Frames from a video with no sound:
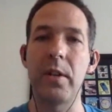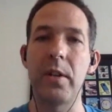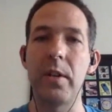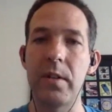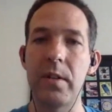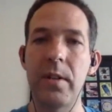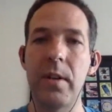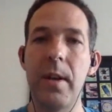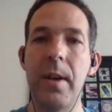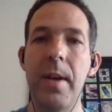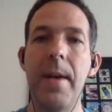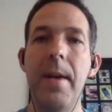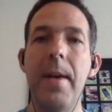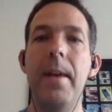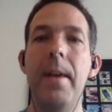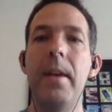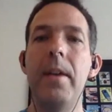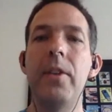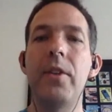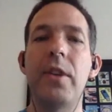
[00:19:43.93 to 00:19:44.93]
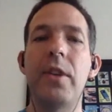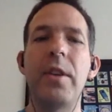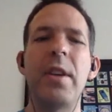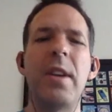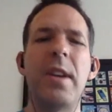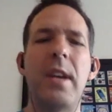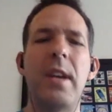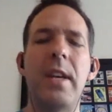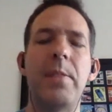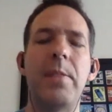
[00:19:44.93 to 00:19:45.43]
And so
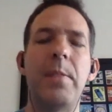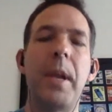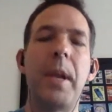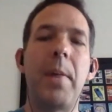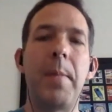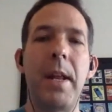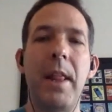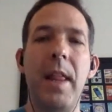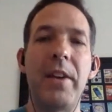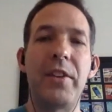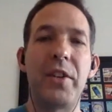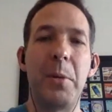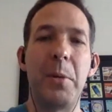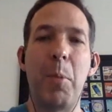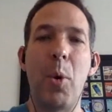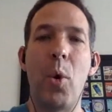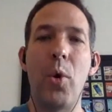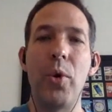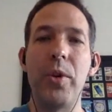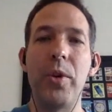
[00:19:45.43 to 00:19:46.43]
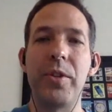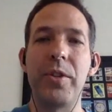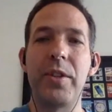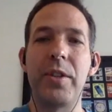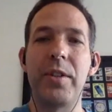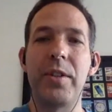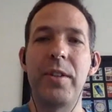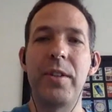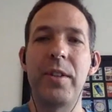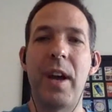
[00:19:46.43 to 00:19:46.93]
it's becoming less
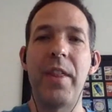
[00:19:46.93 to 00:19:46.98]
important,